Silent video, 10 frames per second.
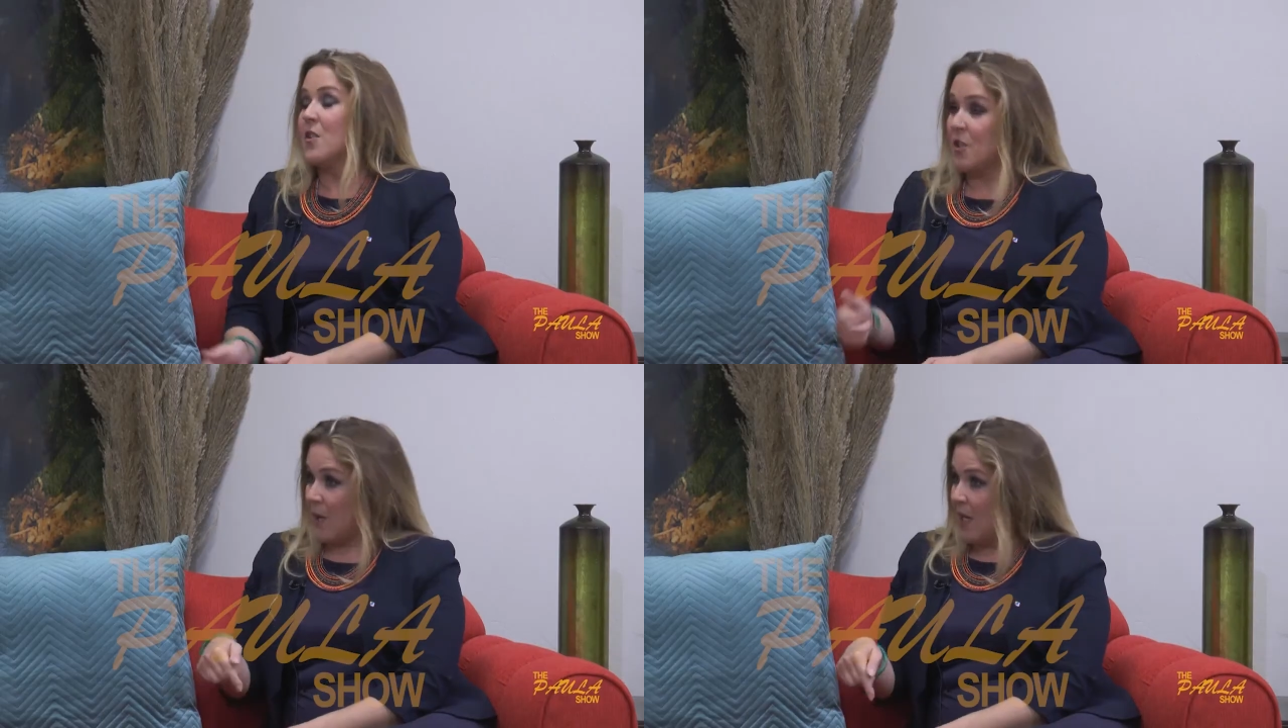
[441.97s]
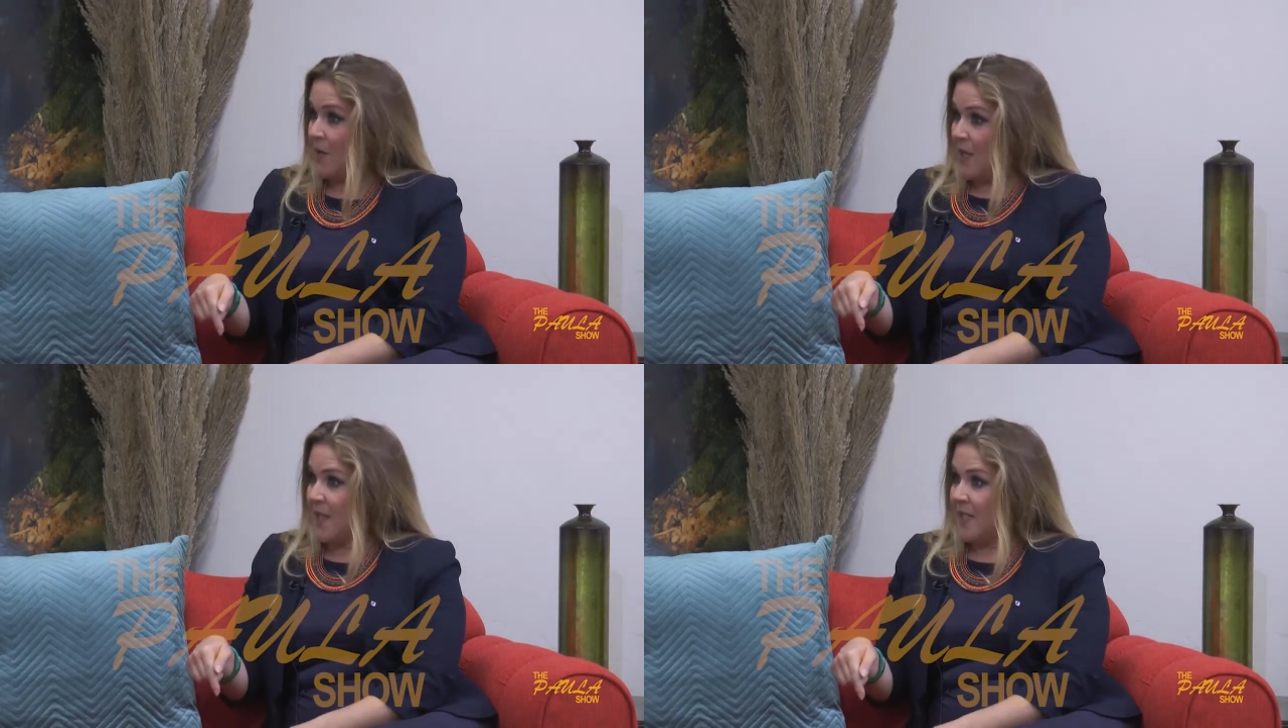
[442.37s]
So here in
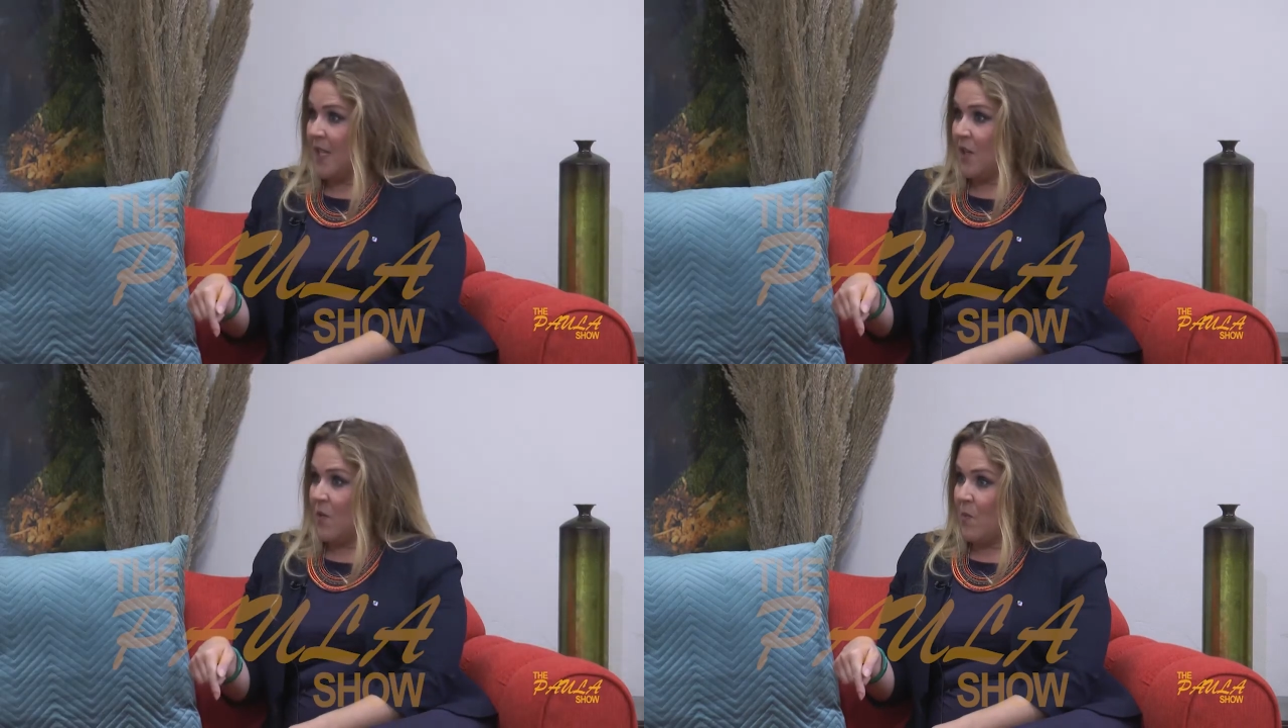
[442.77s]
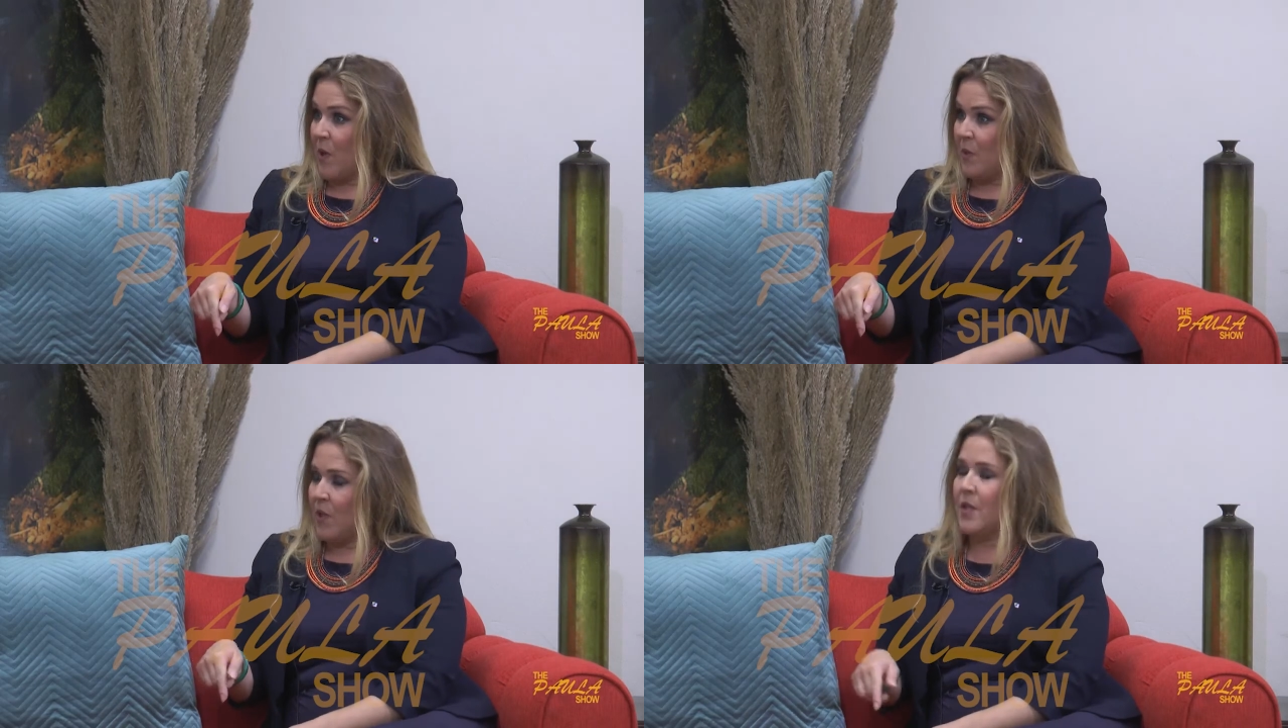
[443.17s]
Antigua and
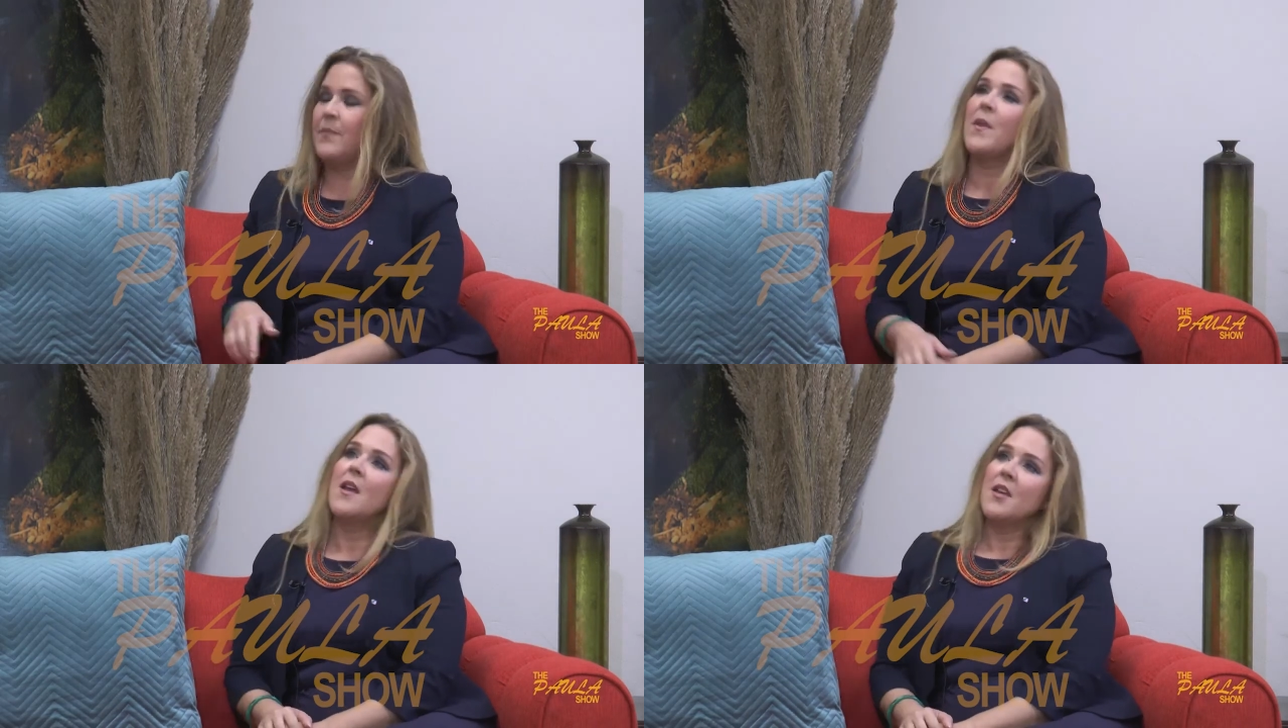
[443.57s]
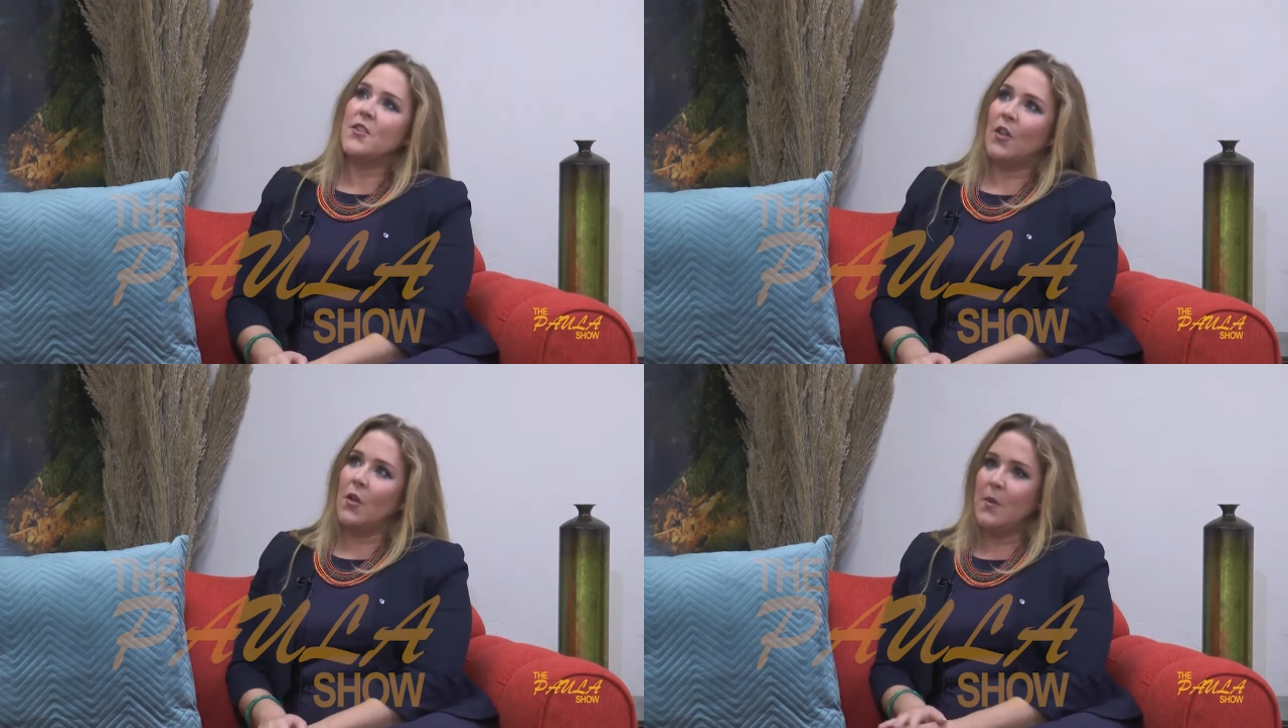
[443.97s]
Barbuda,
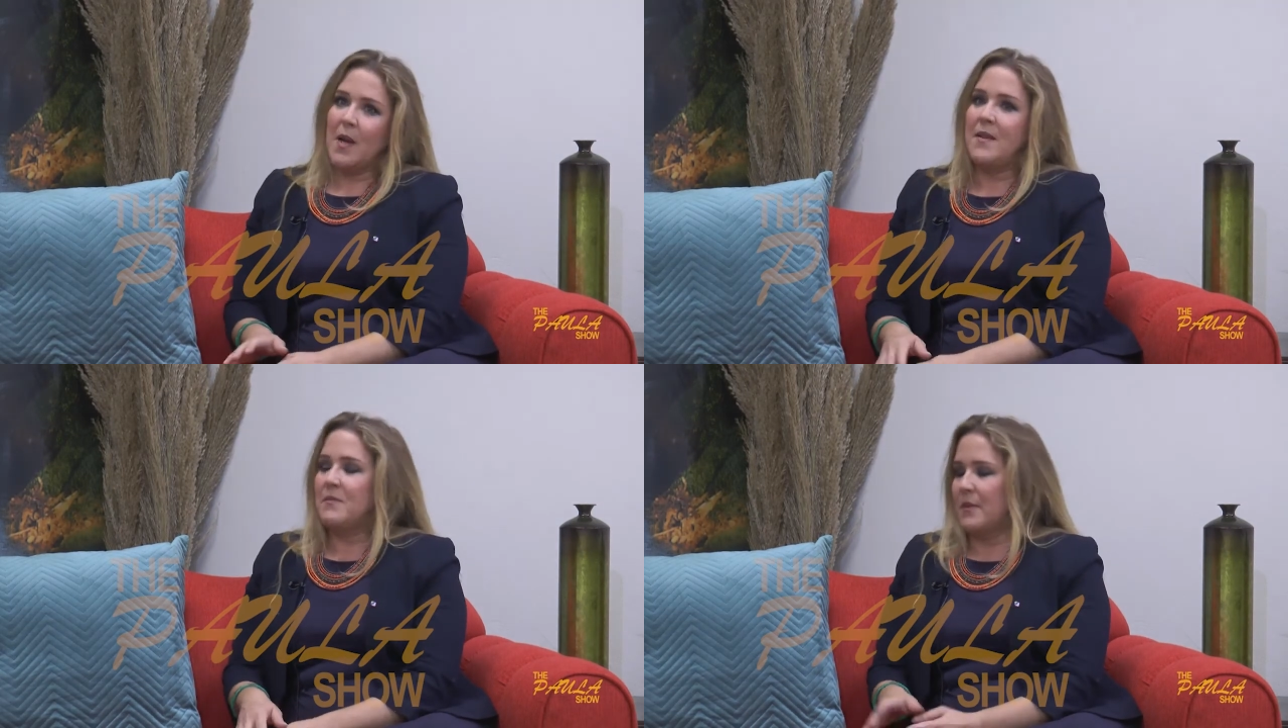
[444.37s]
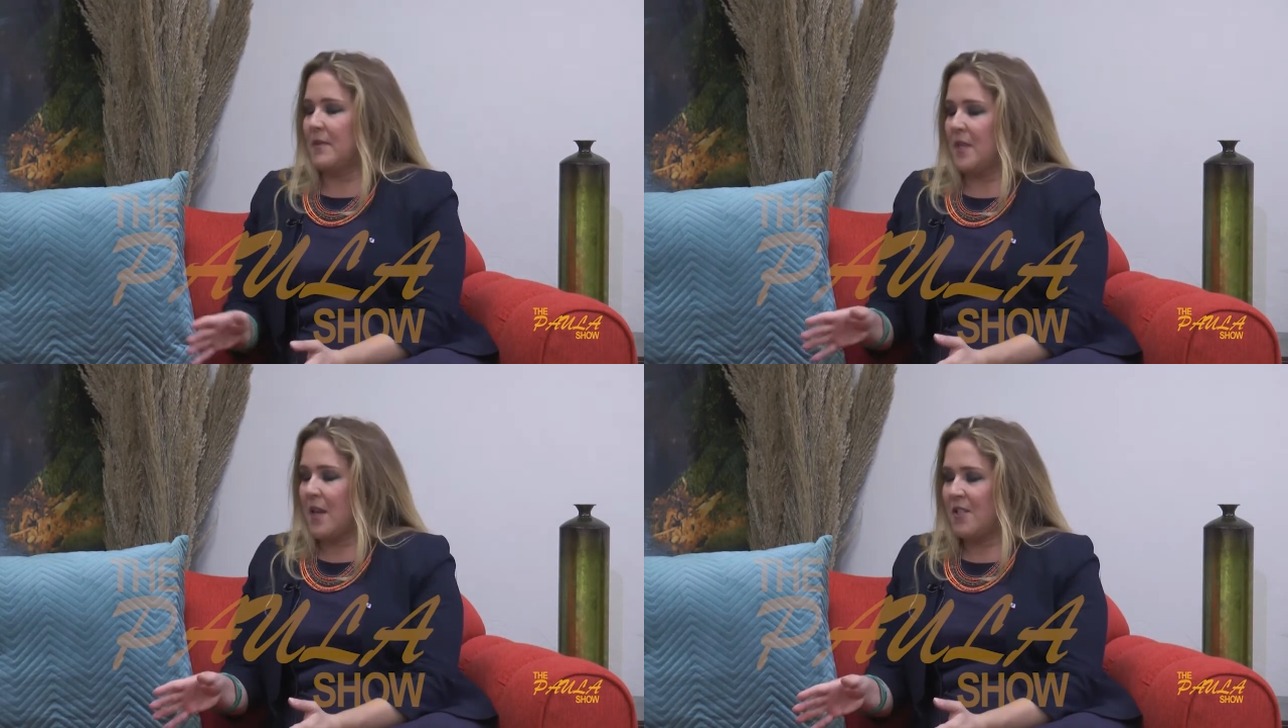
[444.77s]
so
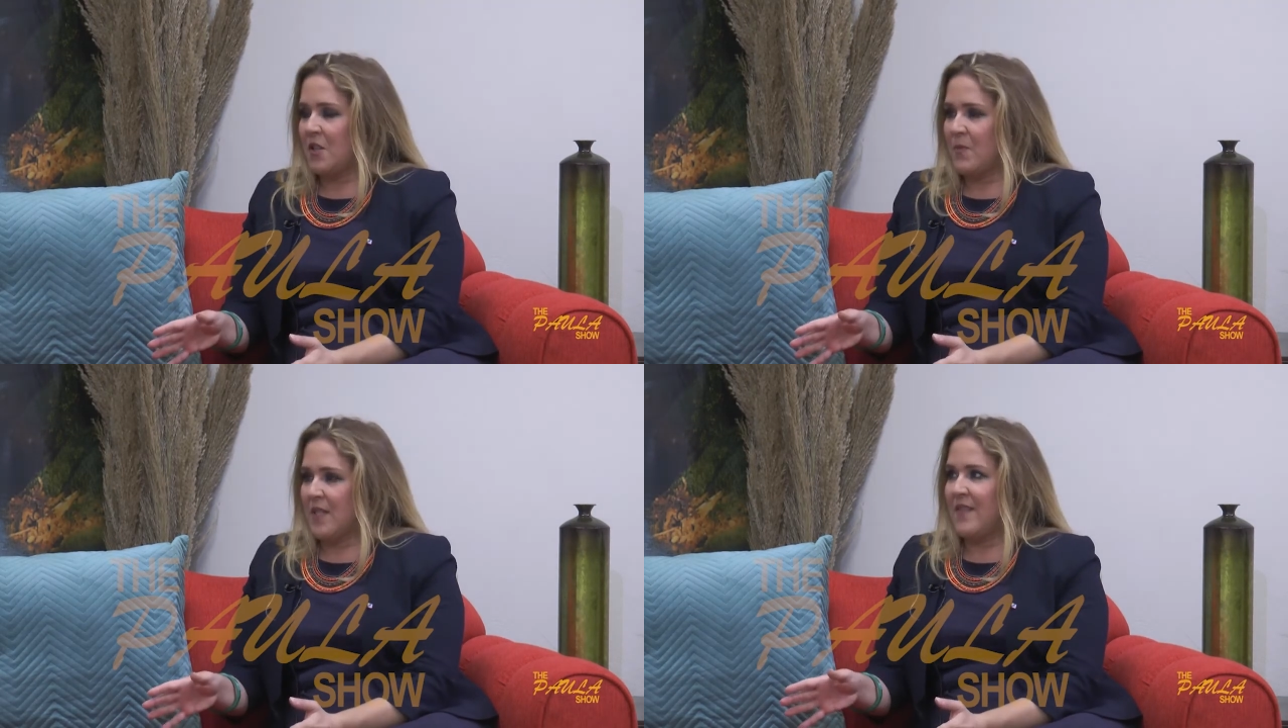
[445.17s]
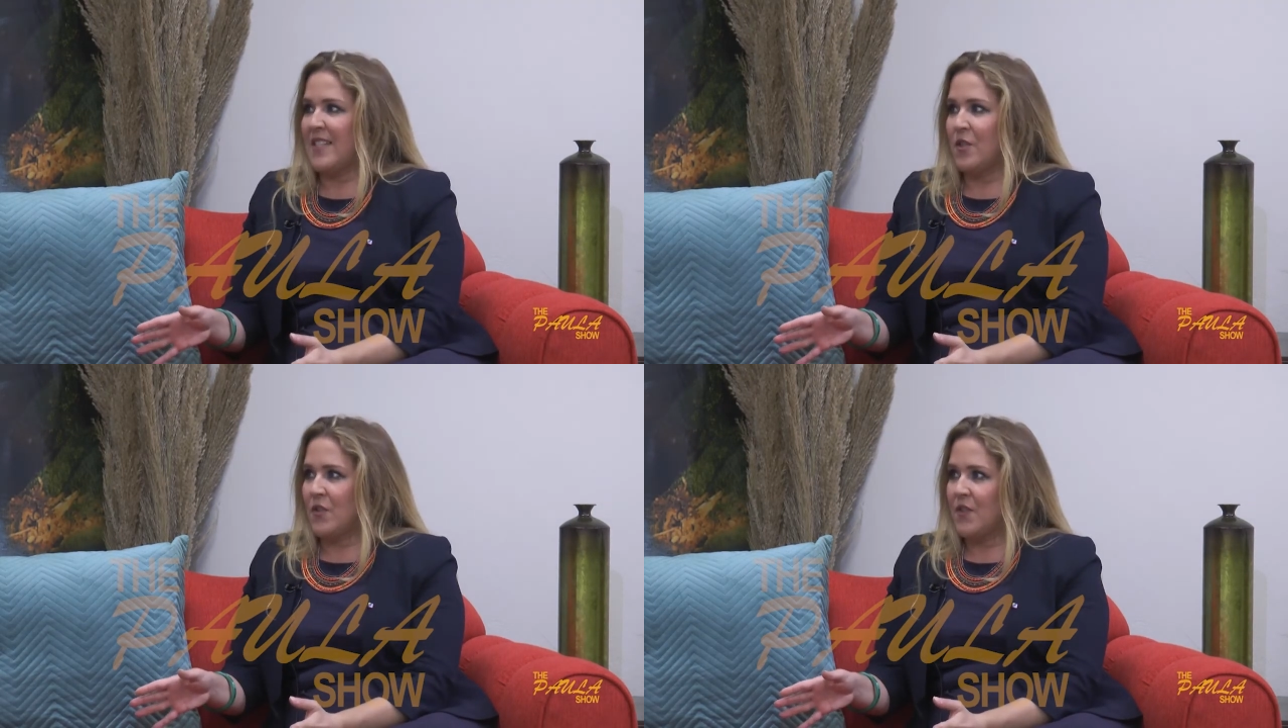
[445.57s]
as you can imagine, there's
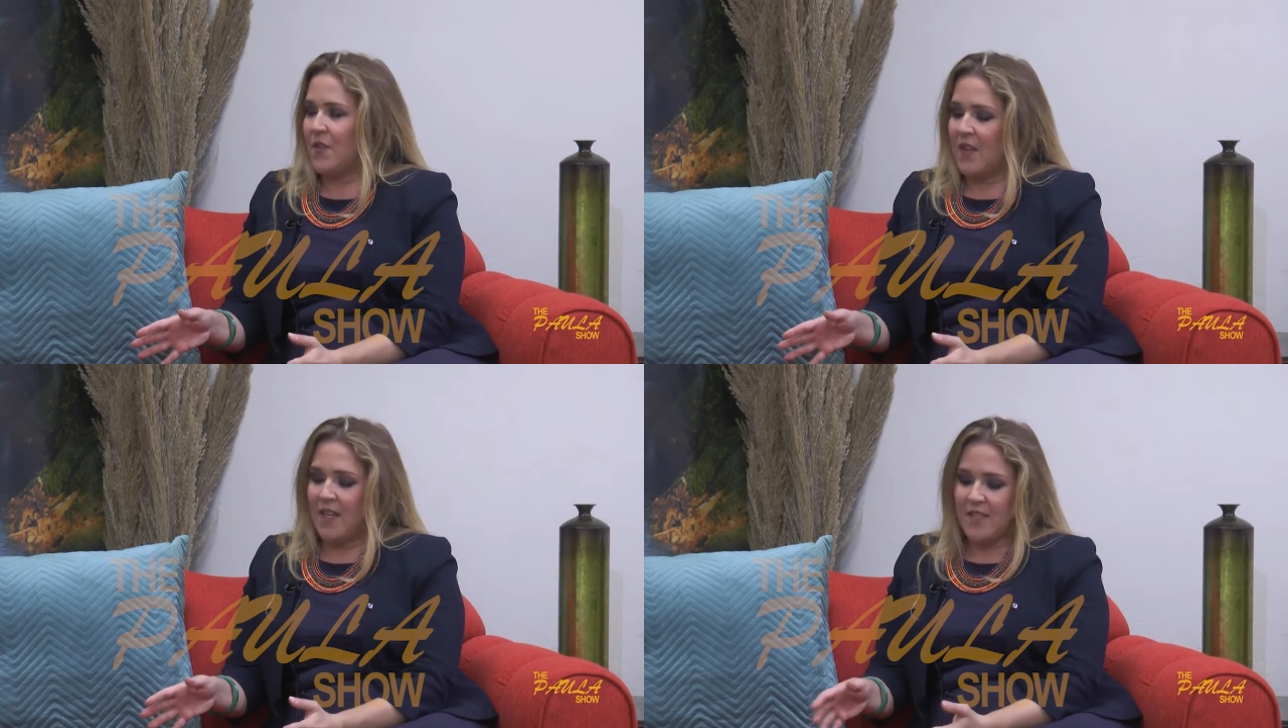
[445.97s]
lots of things.